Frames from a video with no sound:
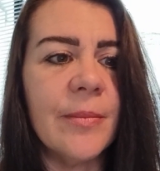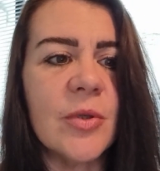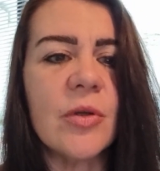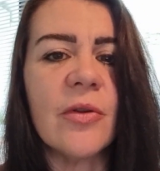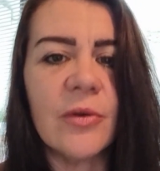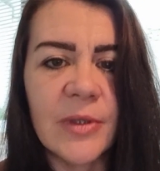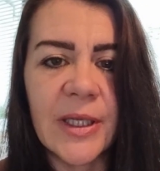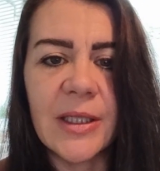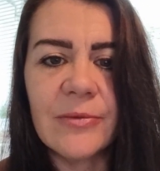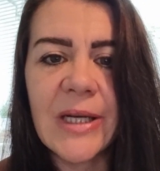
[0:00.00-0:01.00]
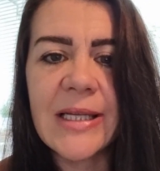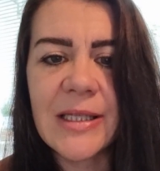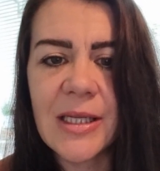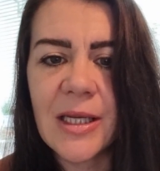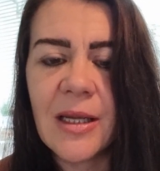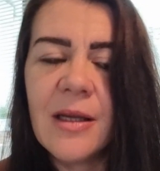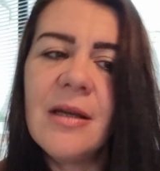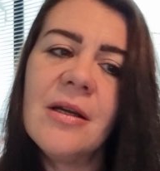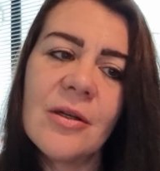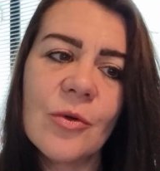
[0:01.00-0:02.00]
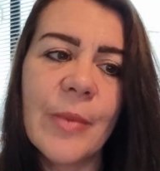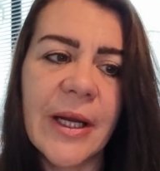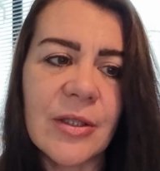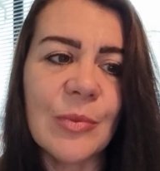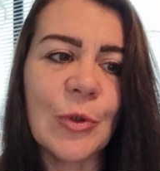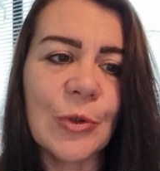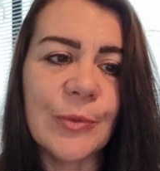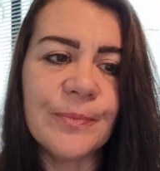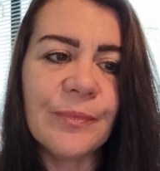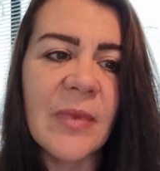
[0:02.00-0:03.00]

So I thought, right, rest day, go back tomorrow.